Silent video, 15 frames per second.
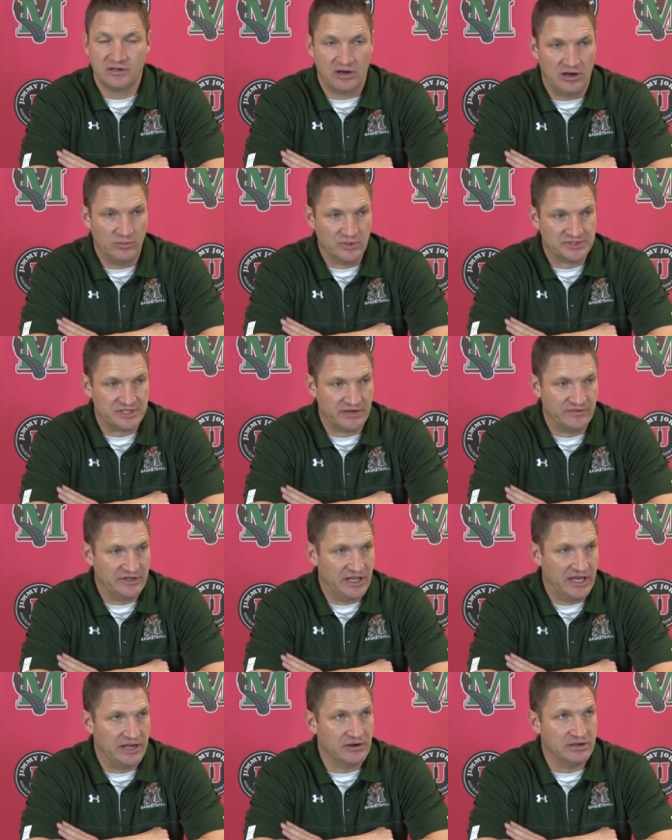almost every
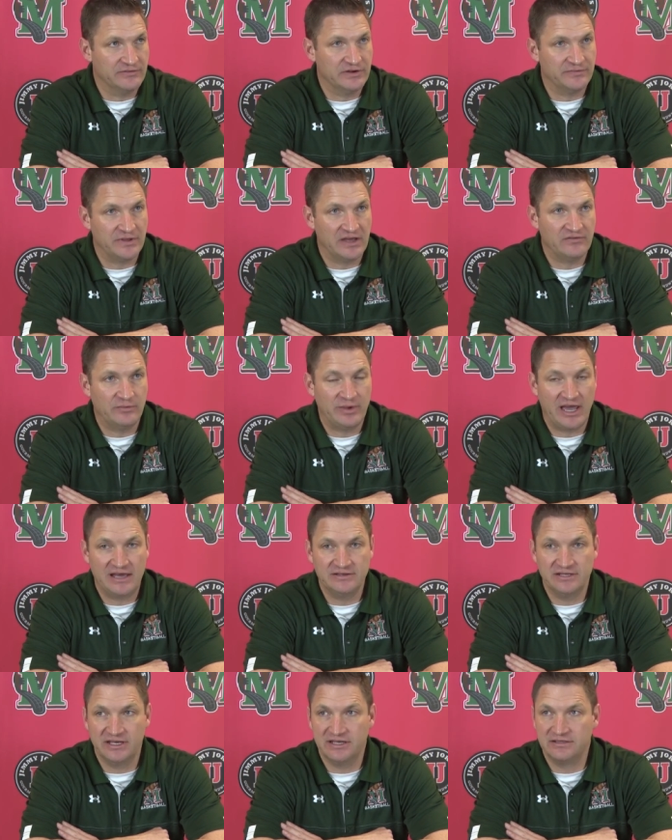day, or even if they have a
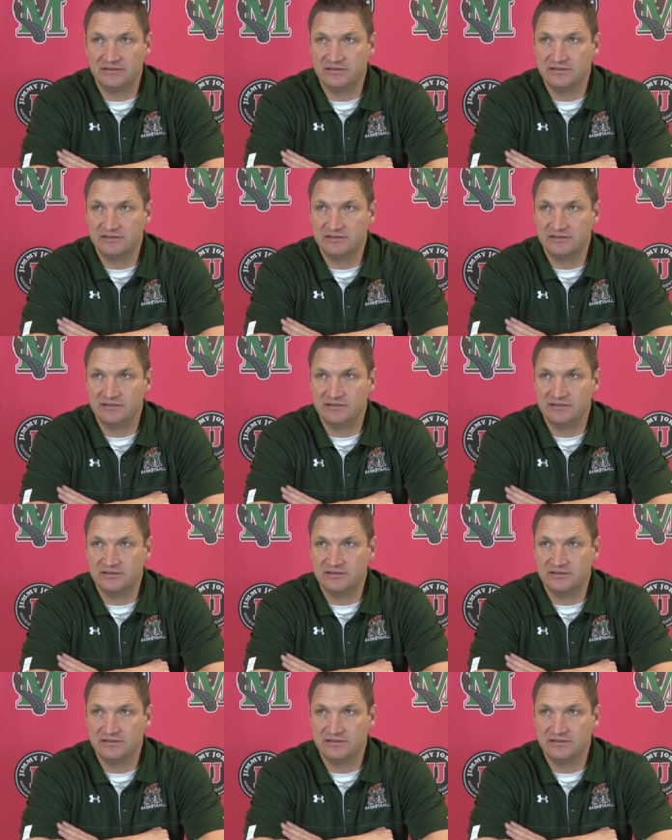bad day